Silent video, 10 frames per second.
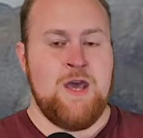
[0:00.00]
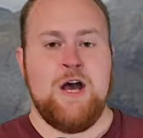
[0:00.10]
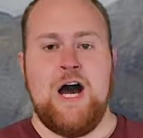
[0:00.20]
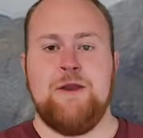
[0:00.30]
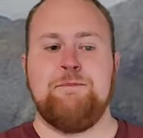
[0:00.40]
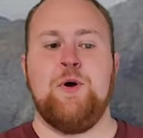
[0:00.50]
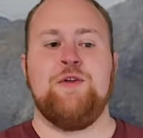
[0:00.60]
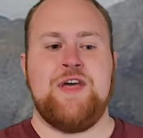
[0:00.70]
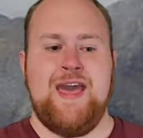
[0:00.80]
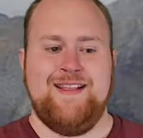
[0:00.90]
on both
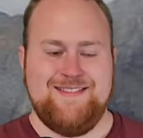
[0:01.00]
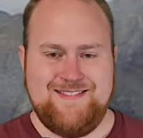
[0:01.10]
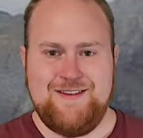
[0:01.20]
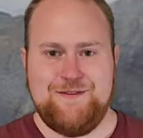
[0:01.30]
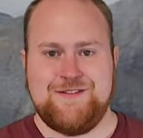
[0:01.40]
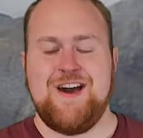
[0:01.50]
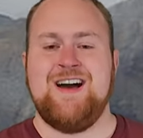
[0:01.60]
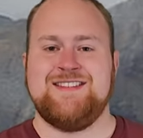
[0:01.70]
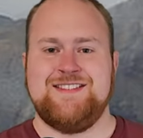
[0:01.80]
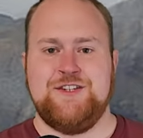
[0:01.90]
ends if this
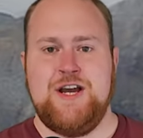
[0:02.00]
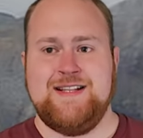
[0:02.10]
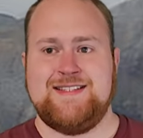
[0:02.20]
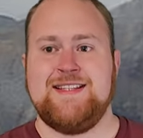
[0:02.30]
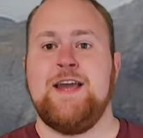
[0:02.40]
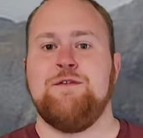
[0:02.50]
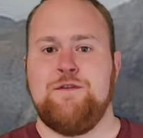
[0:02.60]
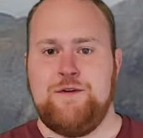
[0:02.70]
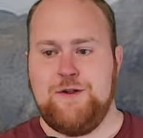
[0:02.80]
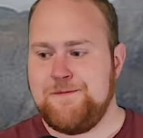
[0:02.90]
causes a giant slave
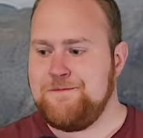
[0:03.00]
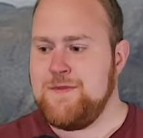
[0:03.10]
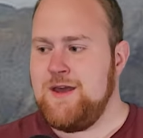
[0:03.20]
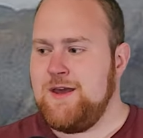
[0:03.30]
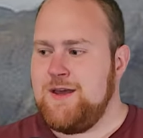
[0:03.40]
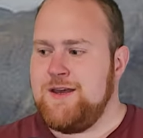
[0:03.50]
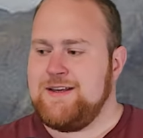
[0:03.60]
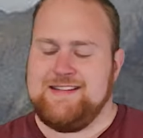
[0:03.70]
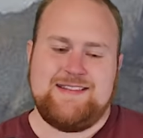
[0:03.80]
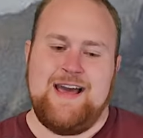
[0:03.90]
revolt.
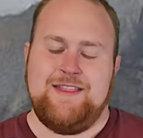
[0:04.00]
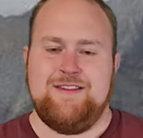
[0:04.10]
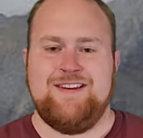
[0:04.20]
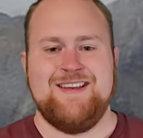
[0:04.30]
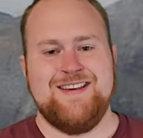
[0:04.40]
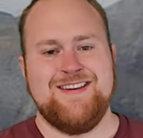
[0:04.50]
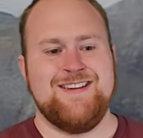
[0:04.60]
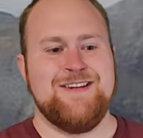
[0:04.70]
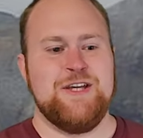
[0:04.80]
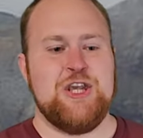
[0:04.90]
Because yeah, the
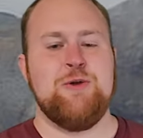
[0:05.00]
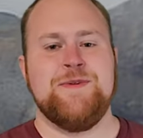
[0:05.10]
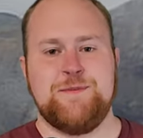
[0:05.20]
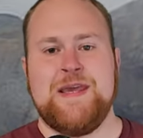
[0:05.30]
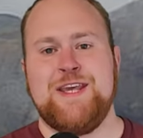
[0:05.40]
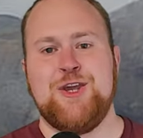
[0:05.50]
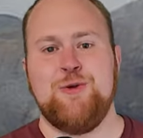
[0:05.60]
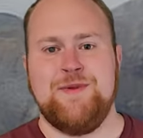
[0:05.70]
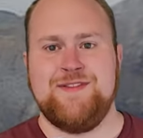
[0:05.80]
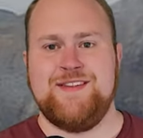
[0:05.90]
humans be
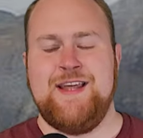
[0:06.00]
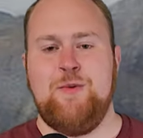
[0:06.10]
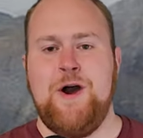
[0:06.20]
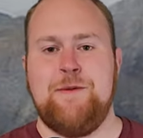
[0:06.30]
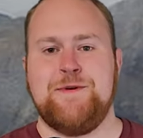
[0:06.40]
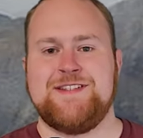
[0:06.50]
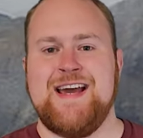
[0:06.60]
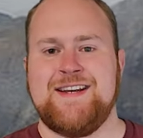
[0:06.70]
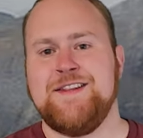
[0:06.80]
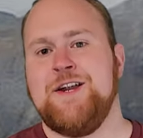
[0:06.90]
humans and they want to
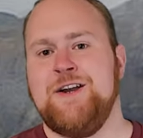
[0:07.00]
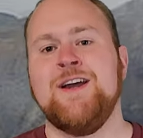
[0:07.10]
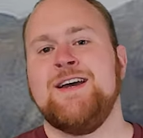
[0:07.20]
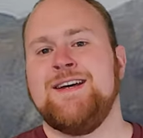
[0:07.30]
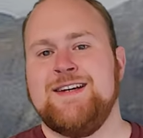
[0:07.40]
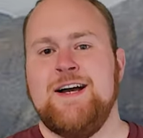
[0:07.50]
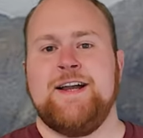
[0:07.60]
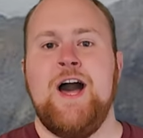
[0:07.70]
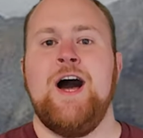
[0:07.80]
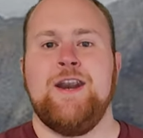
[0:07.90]
protect their
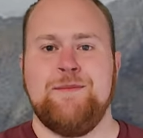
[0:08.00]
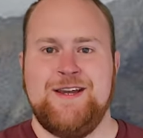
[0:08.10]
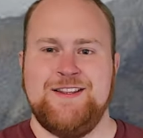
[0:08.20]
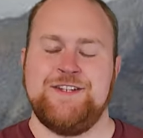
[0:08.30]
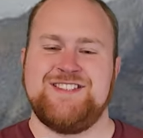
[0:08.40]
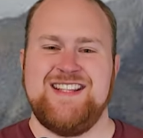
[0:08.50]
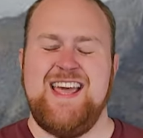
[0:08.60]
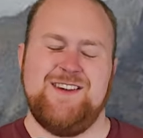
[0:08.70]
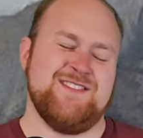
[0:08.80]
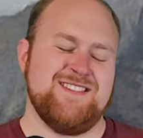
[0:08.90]
economy and their
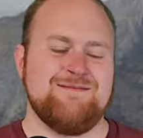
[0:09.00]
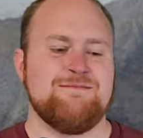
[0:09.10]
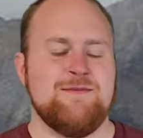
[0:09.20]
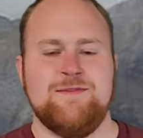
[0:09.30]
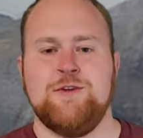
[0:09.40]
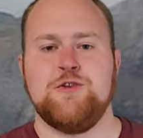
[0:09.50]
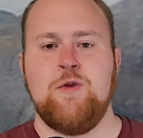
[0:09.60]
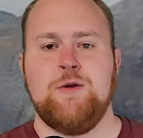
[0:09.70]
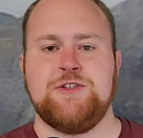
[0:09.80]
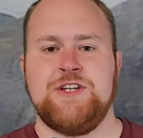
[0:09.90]
slaves.
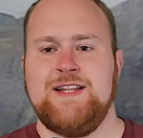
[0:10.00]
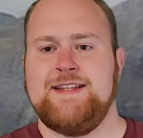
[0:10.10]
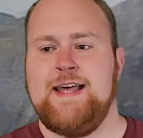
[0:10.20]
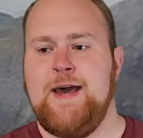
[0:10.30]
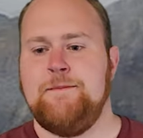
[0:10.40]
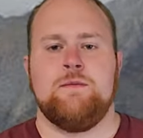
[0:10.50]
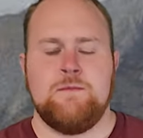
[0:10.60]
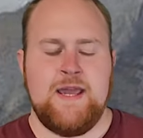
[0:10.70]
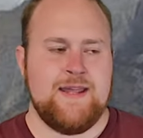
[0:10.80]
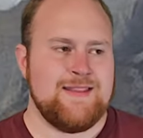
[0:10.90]
Gross shit like that.
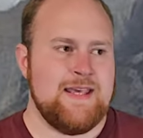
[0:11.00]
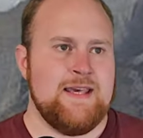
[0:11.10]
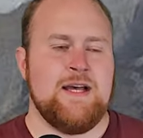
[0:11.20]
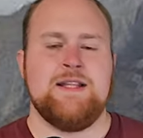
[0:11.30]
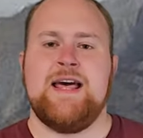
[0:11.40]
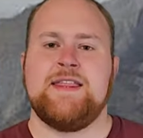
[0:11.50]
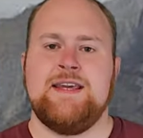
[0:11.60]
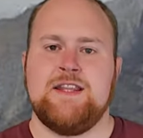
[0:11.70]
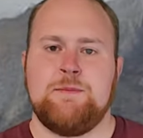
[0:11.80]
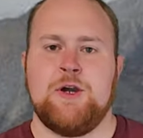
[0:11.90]
And the Alethi
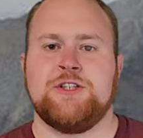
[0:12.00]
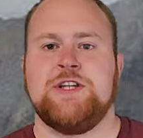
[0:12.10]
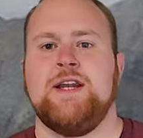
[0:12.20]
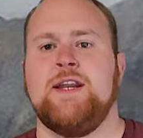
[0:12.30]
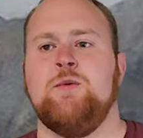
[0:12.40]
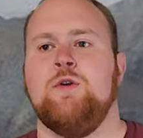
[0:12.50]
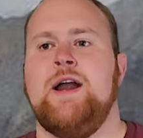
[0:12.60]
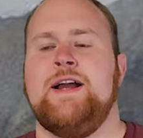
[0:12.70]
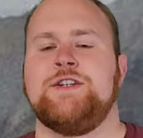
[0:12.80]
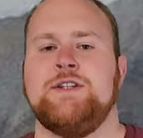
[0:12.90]
and the Parshendi were
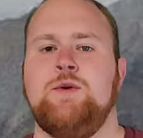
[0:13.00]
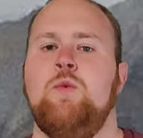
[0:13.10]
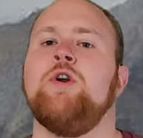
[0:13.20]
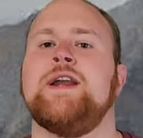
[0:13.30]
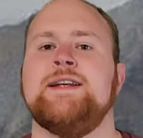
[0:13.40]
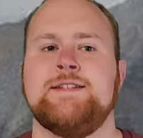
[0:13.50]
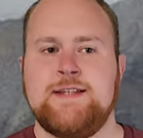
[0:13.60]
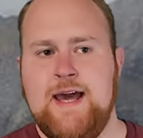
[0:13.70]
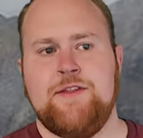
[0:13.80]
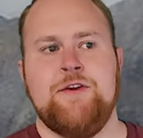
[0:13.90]
actually working
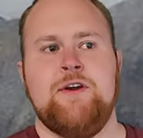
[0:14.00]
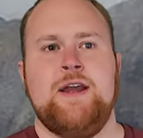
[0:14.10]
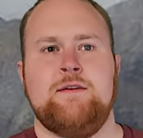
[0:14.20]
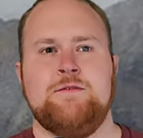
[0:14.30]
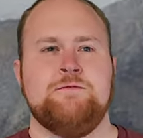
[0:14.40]
together and